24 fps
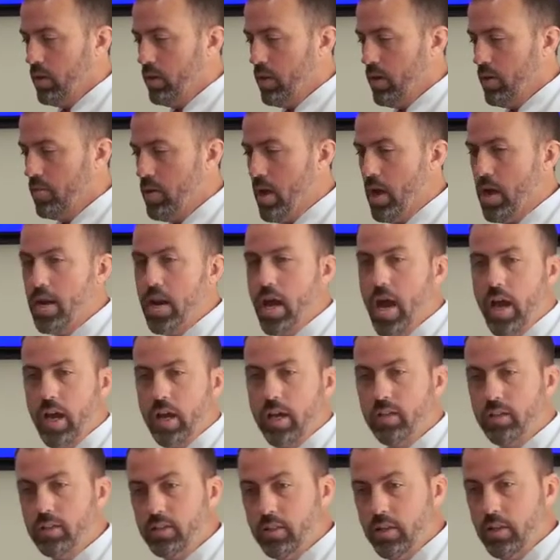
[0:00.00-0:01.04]
I'm not
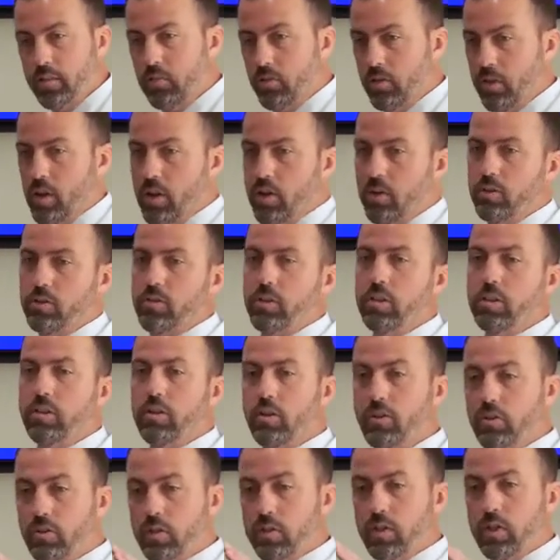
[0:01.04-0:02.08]
knocking stem cells.
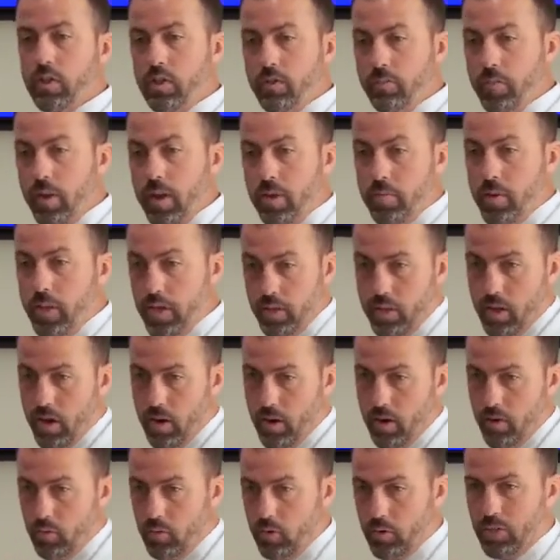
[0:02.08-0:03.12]
It may be
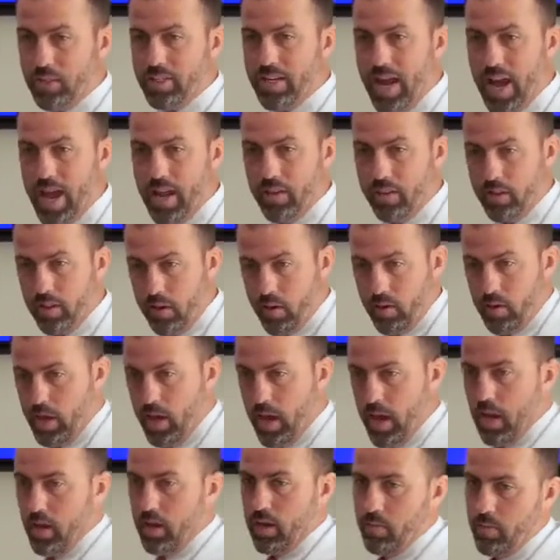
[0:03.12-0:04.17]
there. We're just not there
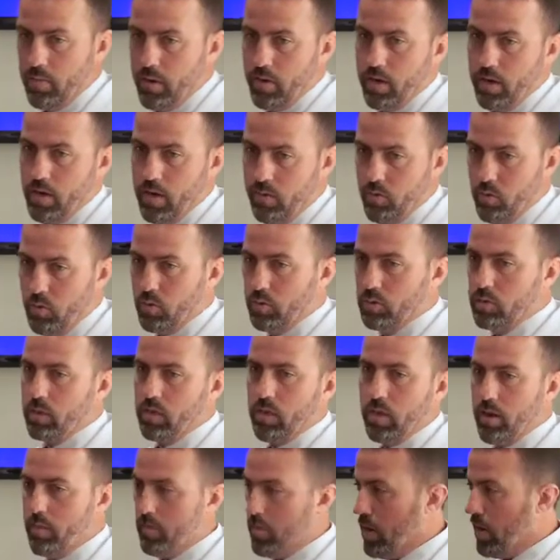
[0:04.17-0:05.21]
yet. I
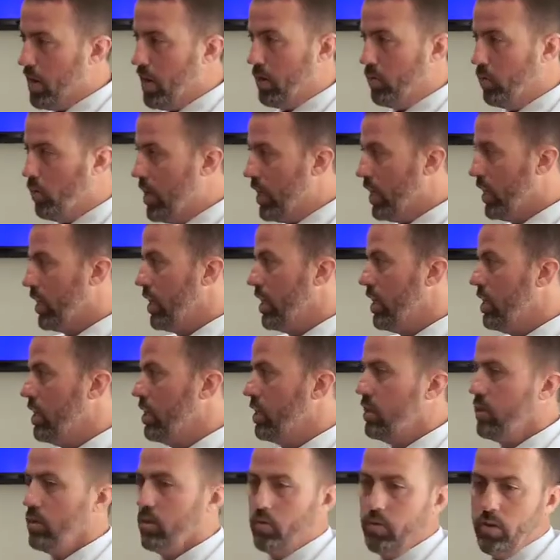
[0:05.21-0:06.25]
mean, weekly
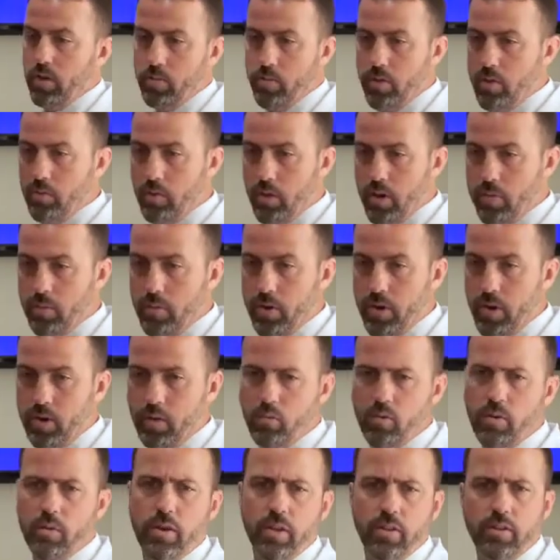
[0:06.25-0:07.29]
we get people coming
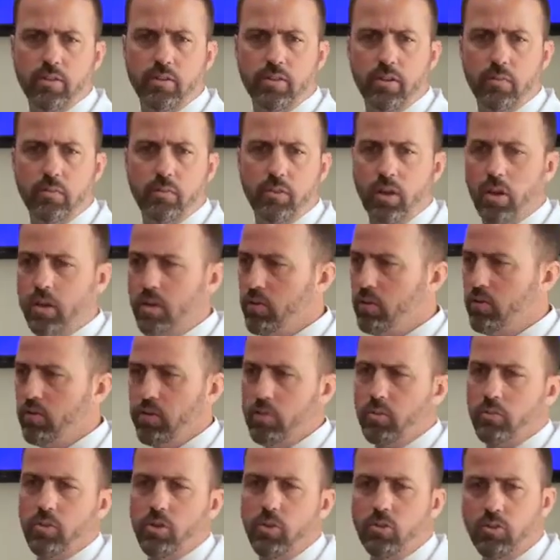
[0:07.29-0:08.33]
in. What about stem cells? I need
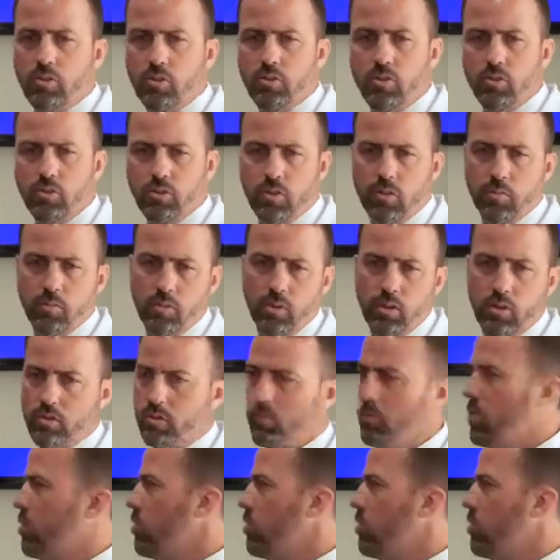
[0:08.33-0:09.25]
stem cells. You doing stem cells? I'm